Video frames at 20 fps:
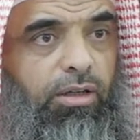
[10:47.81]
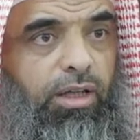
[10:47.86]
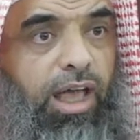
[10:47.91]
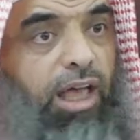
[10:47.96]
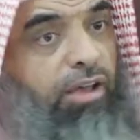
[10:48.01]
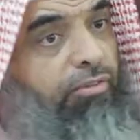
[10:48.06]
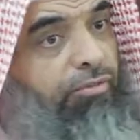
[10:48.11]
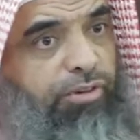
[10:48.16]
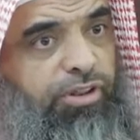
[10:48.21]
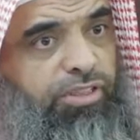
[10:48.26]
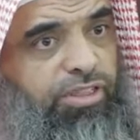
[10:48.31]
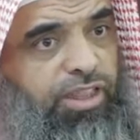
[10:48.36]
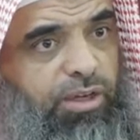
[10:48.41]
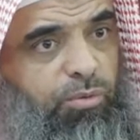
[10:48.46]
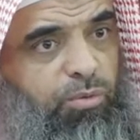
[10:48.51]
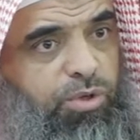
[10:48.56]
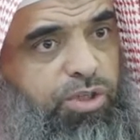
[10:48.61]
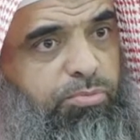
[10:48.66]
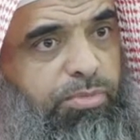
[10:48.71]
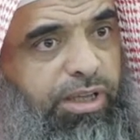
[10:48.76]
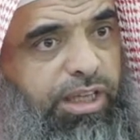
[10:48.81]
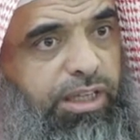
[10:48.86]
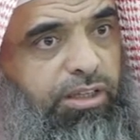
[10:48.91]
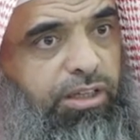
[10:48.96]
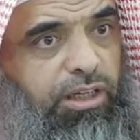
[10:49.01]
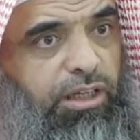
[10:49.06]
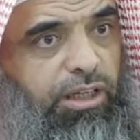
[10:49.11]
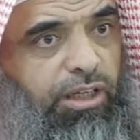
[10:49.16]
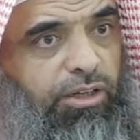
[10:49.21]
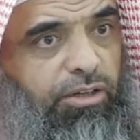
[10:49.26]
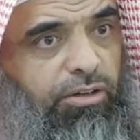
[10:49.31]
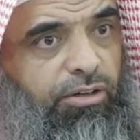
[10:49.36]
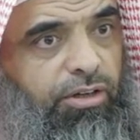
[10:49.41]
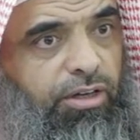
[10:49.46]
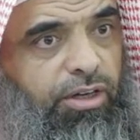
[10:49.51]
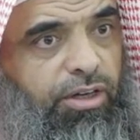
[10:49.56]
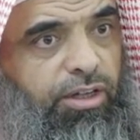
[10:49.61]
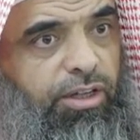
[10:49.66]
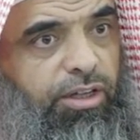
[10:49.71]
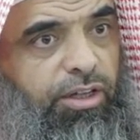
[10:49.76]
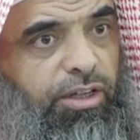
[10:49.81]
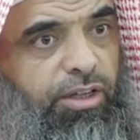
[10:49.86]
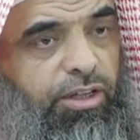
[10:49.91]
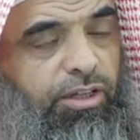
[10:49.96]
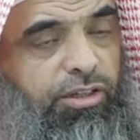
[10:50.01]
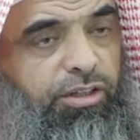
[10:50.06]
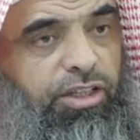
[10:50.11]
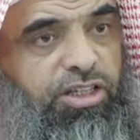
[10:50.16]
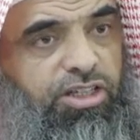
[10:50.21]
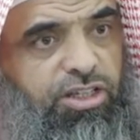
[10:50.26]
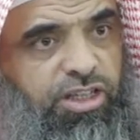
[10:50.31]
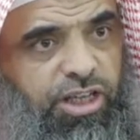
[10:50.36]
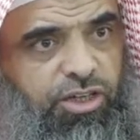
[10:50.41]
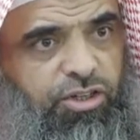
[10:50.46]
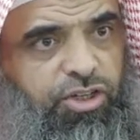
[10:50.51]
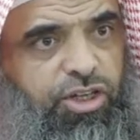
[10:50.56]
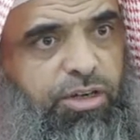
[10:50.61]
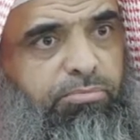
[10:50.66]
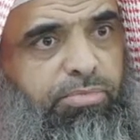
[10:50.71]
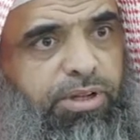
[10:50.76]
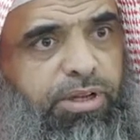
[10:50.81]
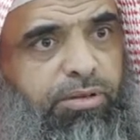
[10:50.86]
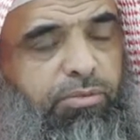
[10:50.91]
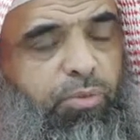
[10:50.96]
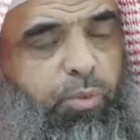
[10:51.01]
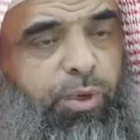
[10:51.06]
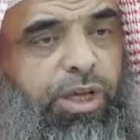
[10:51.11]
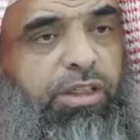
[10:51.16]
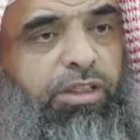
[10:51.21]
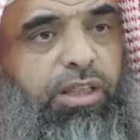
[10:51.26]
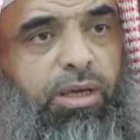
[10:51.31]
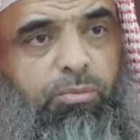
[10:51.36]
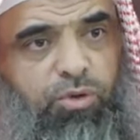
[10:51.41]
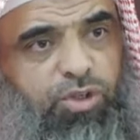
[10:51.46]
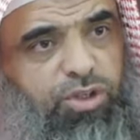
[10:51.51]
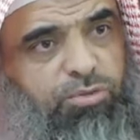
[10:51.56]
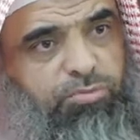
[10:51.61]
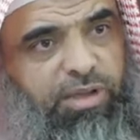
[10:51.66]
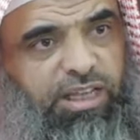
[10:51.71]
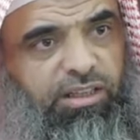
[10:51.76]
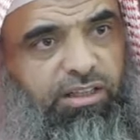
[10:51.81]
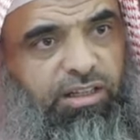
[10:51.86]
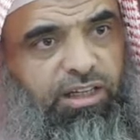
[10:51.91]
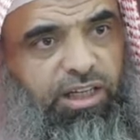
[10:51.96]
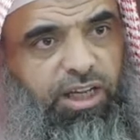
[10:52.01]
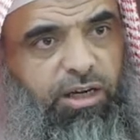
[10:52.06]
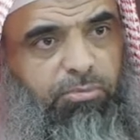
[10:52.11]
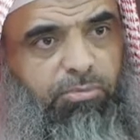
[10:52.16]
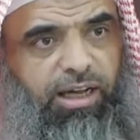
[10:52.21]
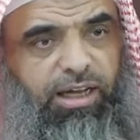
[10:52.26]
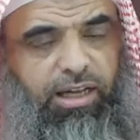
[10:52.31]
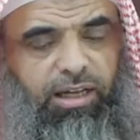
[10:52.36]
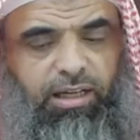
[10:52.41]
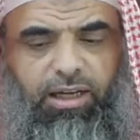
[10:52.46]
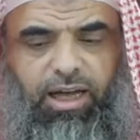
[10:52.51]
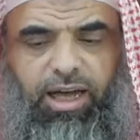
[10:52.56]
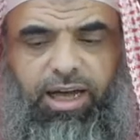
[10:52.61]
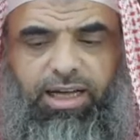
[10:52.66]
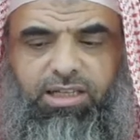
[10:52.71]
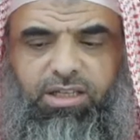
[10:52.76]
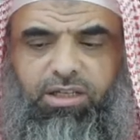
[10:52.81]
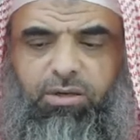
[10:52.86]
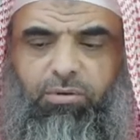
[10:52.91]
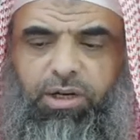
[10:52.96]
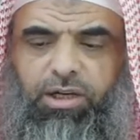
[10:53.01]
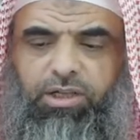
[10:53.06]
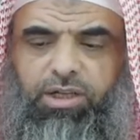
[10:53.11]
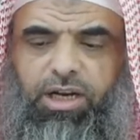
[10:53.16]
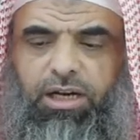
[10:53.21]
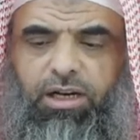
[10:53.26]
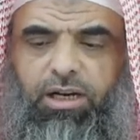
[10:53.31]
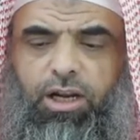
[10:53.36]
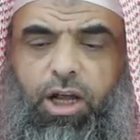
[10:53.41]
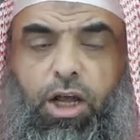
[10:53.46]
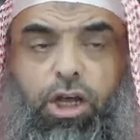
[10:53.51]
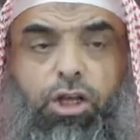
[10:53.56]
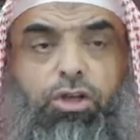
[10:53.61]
Everything was made clear. Distinction between them was made clear by Allah Azza wa Jal.